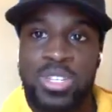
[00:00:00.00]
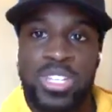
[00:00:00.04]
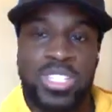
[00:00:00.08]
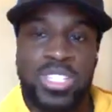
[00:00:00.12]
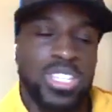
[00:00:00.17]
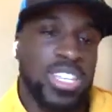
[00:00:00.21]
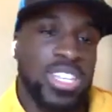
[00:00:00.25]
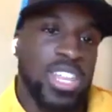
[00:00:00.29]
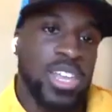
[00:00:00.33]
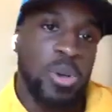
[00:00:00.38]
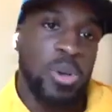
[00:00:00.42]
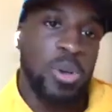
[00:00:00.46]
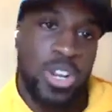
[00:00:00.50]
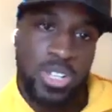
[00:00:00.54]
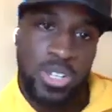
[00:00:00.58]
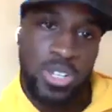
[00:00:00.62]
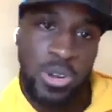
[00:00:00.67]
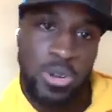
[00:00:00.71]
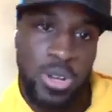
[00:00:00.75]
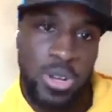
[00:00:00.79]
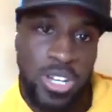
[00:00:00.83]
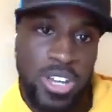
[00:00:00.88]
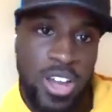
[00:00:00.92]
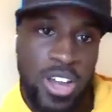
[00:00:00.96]
Let's say they wanted to
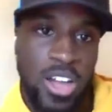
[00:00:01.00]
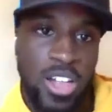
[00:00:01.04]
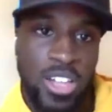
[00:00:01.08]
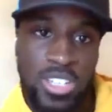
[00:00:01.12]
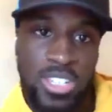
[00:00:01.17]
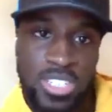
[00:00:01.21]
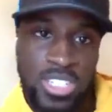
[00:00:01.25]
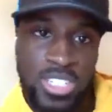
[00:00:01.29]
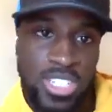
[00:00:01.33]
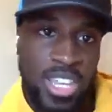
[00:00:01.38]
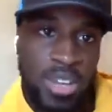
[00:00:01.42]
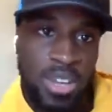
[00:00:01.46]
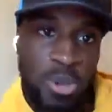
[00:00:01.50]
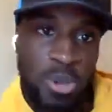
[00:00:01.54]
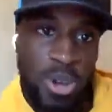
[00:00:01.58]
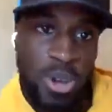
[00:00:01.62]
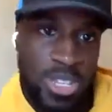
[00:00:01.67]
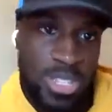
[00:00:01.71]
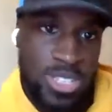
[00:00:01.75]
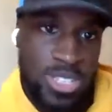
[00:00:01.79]
go to college and they want